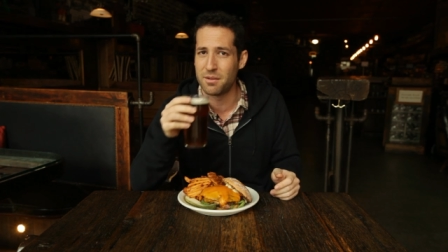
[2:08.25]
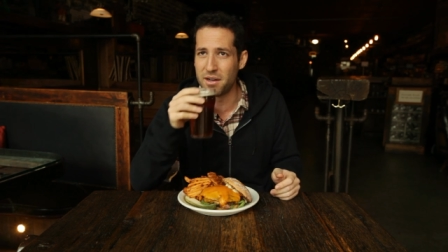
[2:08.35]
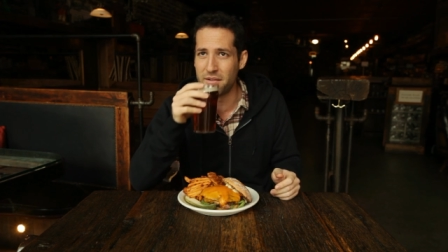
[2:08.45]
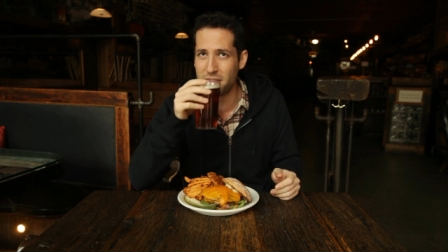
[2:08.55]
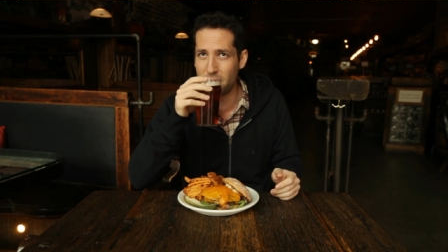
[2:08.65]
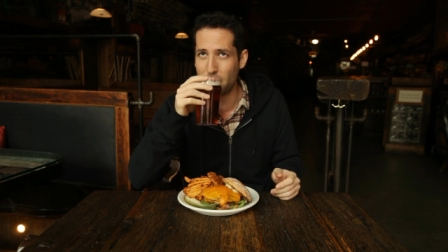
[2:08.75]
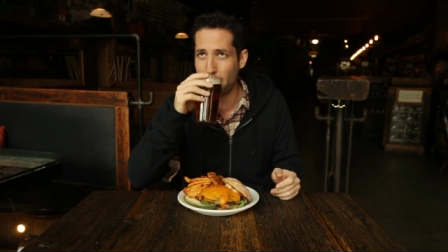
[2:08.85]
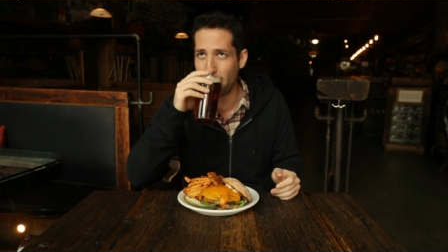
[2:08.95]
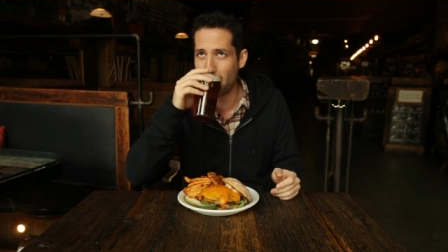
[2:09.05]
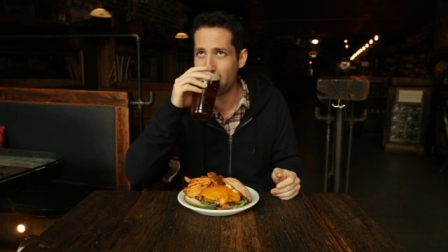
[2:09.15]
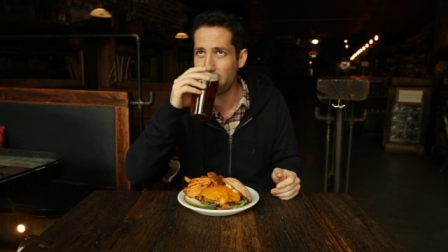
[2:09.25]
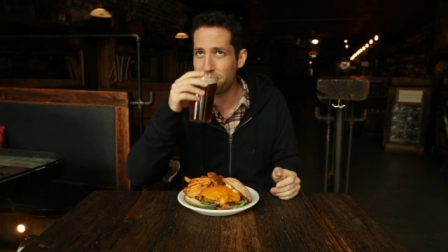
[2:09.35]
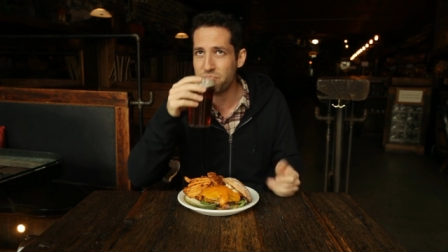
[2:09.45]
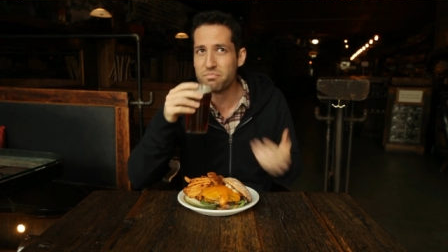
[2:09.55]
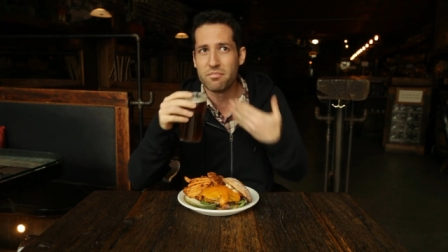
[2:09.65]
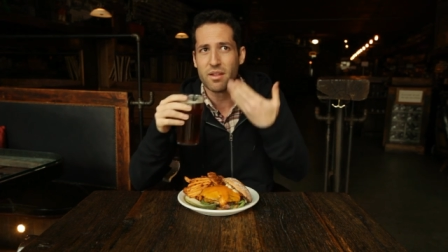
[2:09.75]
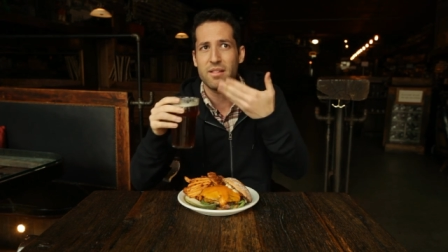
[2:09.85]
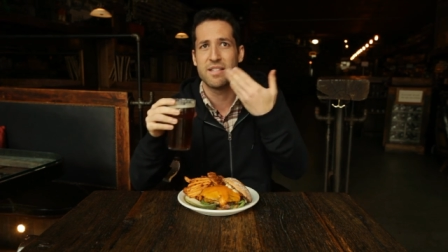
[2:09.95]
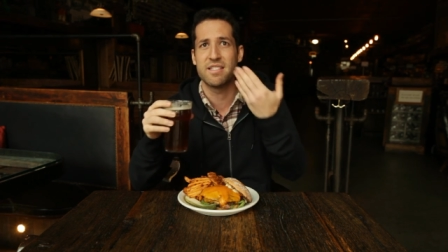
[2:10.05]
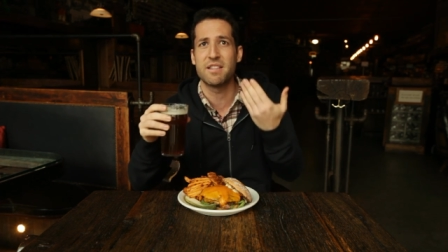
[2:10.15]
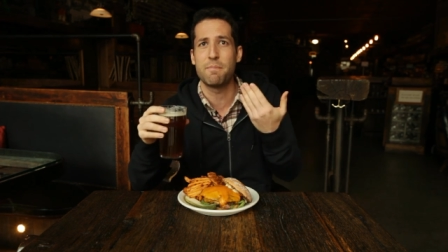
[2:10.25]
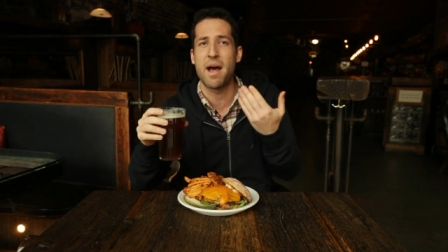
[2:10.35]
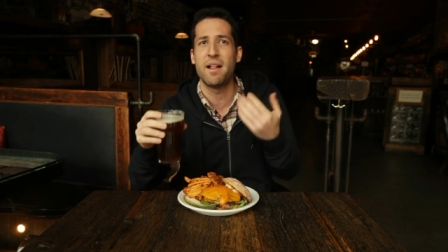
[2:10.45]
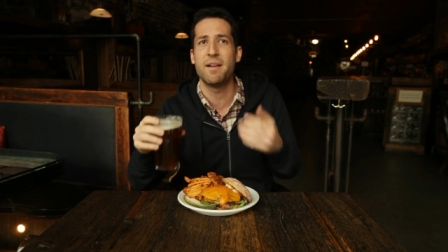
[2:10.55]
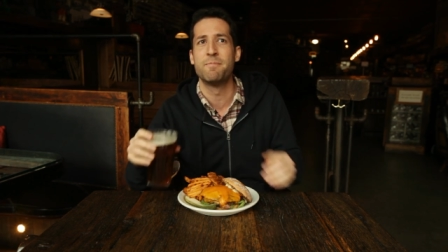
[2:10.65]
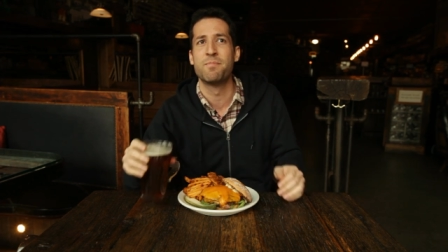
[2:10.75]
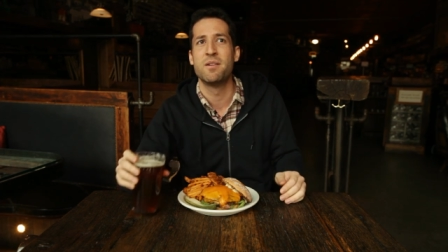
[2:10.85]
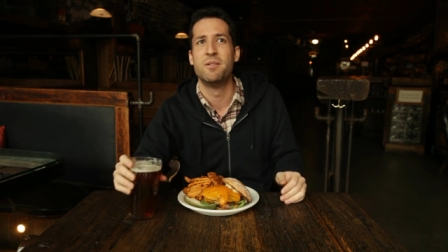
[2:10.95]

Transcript: I mean, let's set the palate.